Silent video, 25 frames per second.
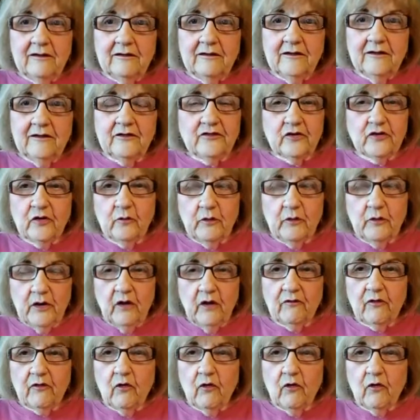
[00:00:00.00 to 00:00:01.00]
to turn
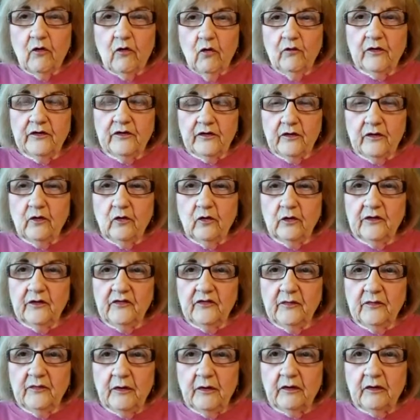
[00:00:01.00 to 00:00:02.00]
whatever over to the Holy
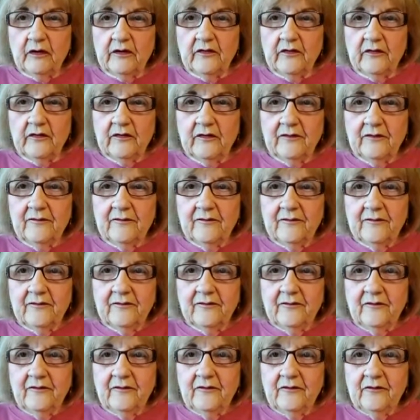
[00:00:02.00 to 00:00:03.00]
Spirit
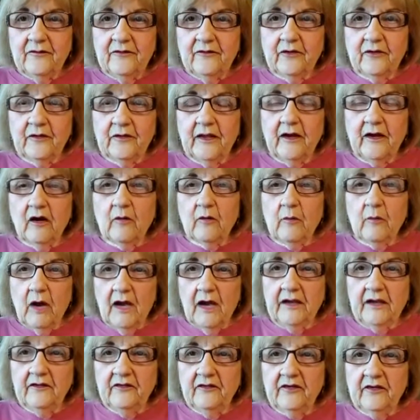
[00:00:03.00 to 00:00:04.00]
so that our
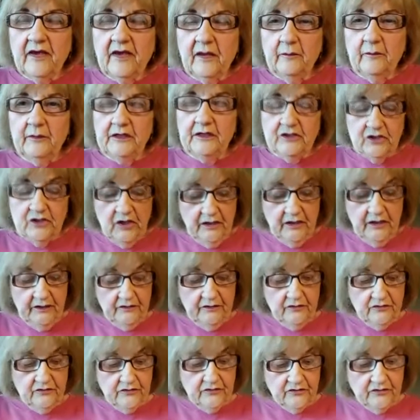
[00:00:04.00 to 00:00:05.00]
minds can be
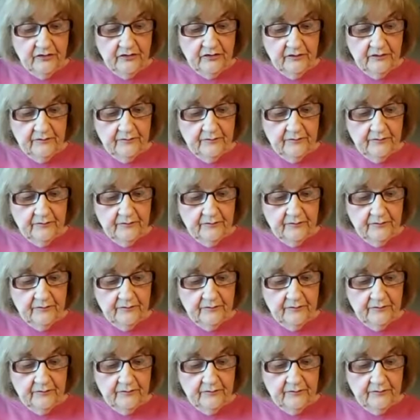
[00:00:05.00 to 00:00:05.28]
changed.